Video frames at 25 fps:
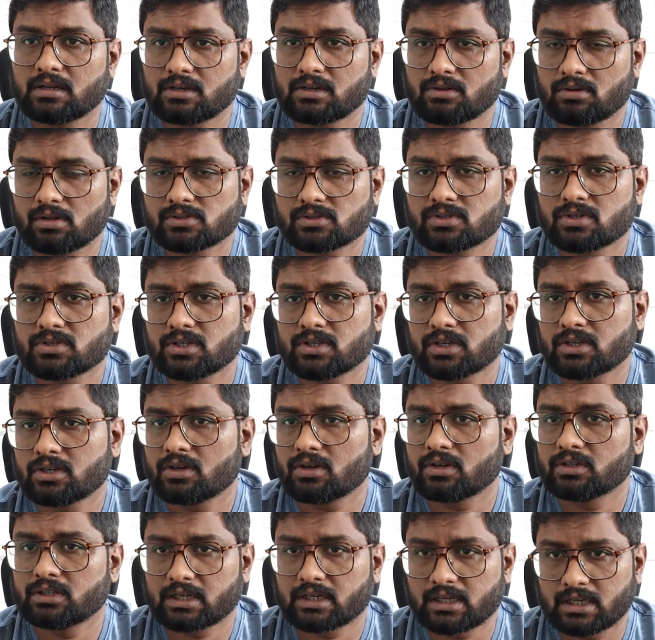it also
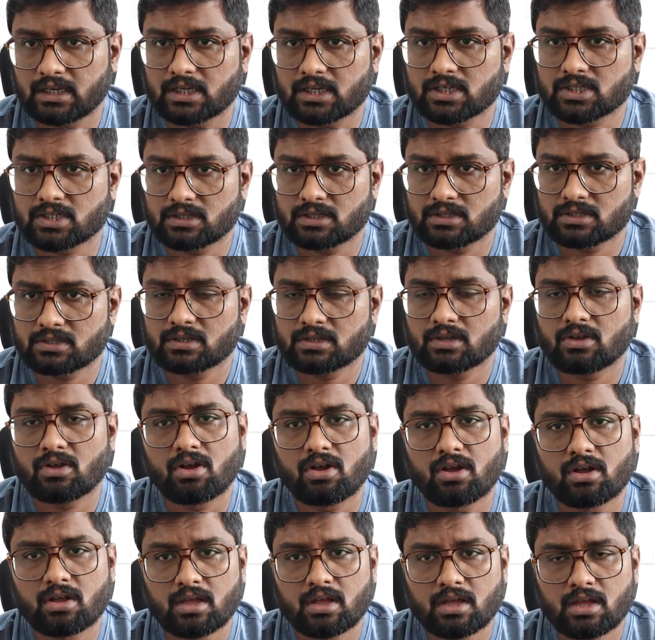secure the connections.
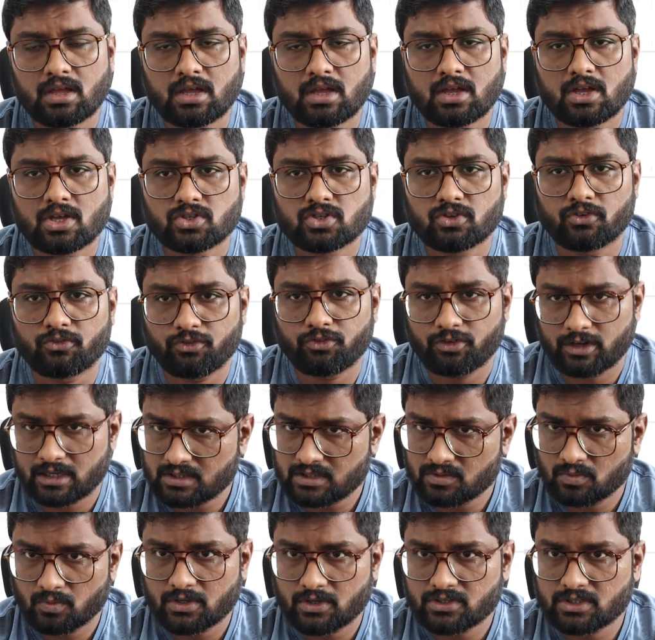So
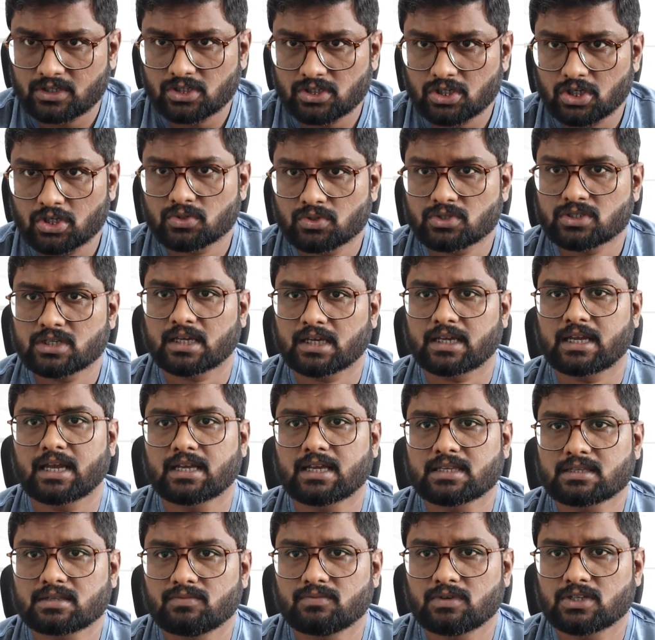first was introduced
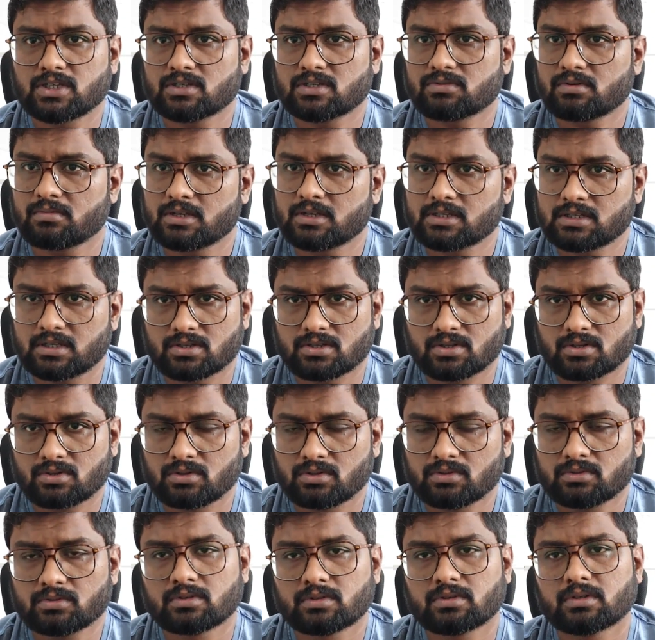TACACS, which is from a Cisco.
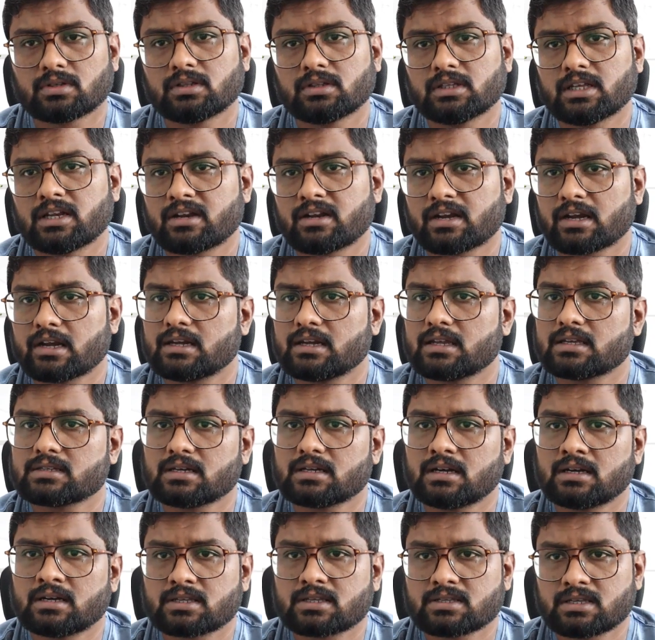Then RADIUS
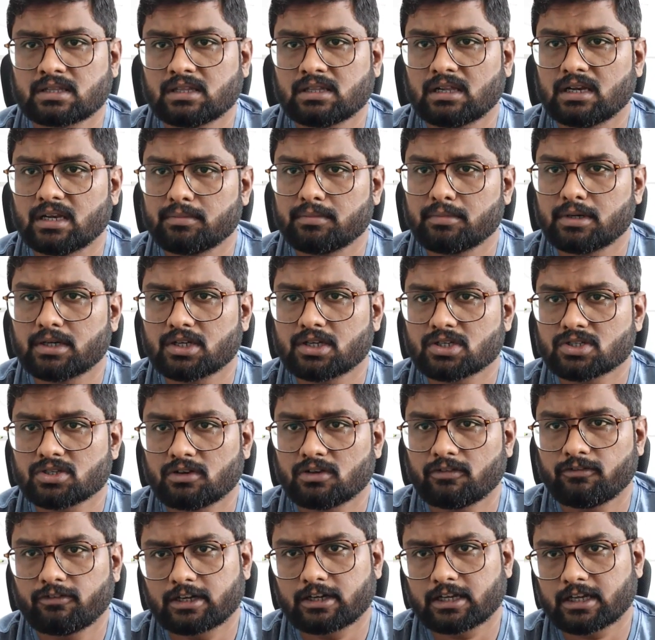understand the limitation
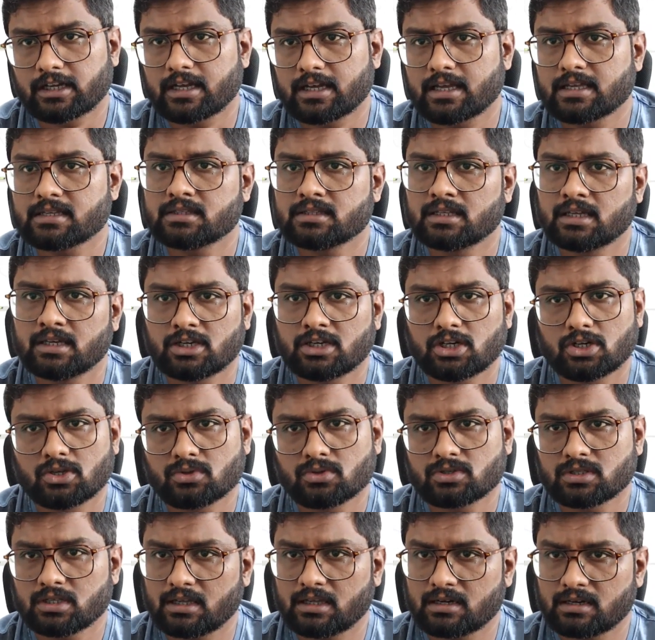of a TACACS. They
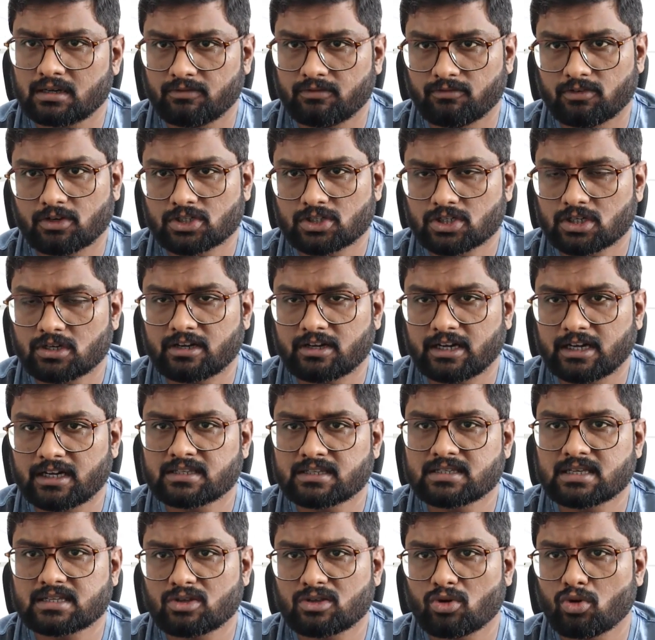introduced their version
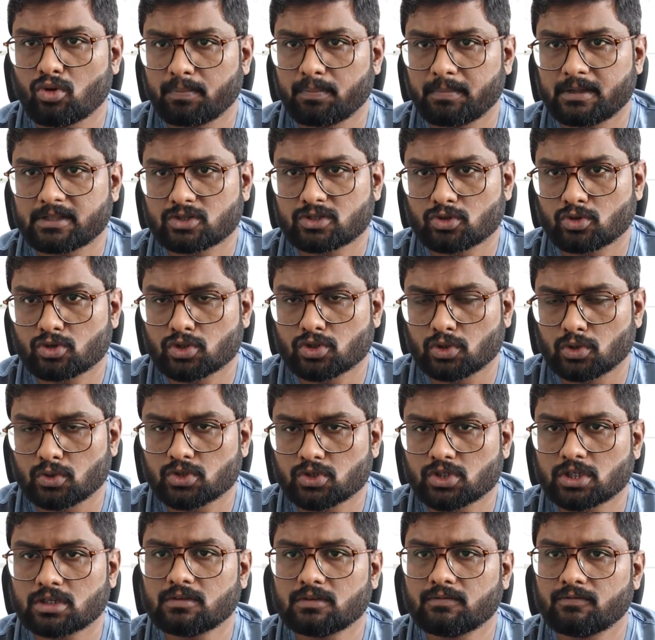RADIUS as an open source
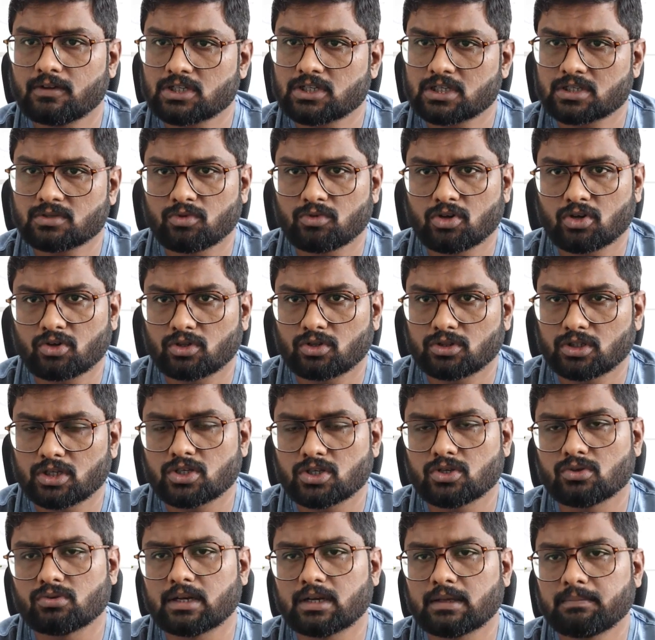solution, which is work on the
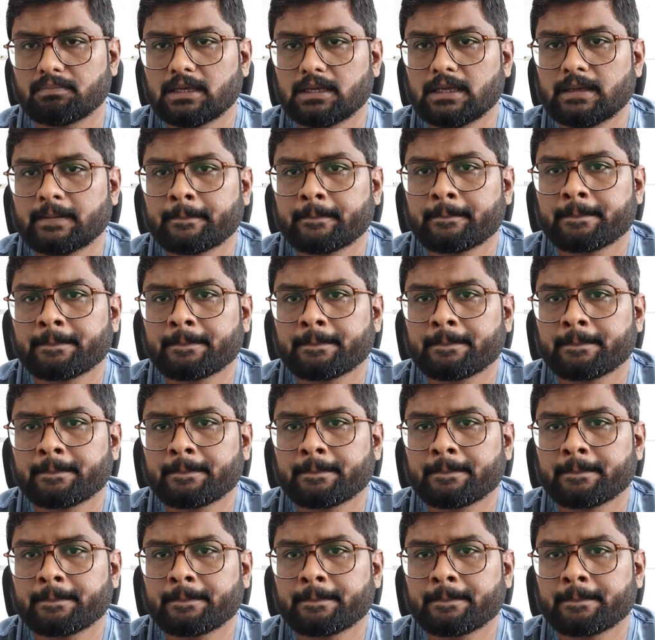U D P.